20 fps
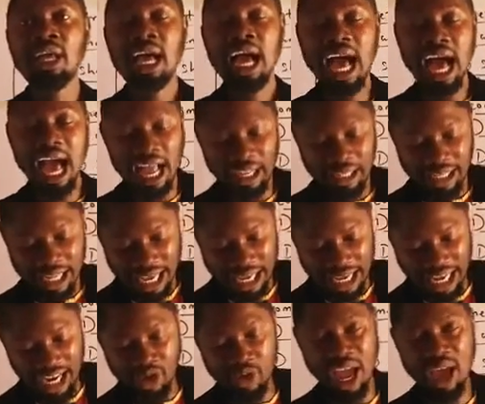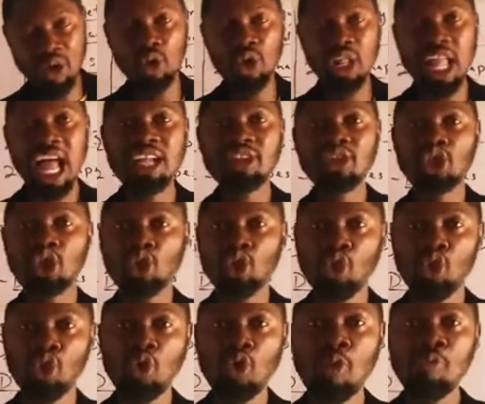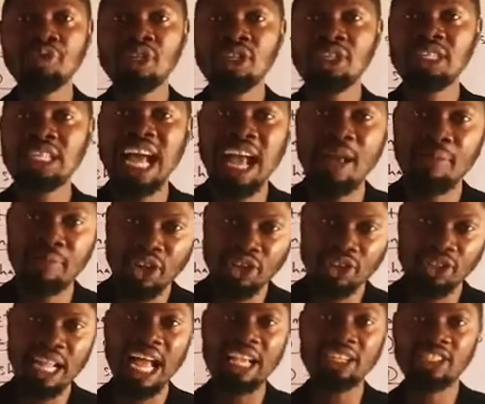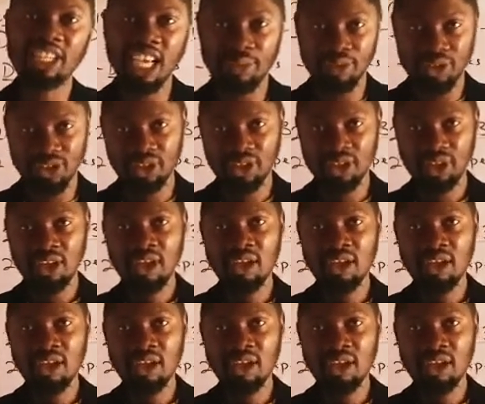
and the irregular two-dimensional shapes.